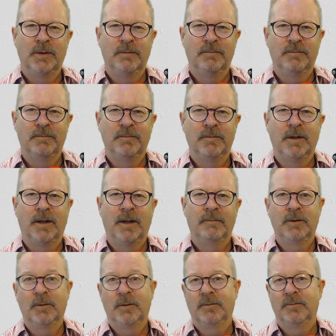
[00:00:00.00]
Anyway,
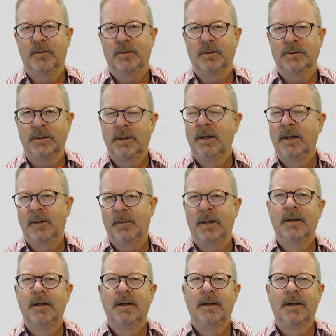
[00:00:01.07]
it has my name and the name
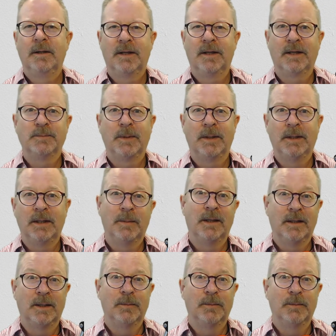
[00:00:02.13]
of the book right there. So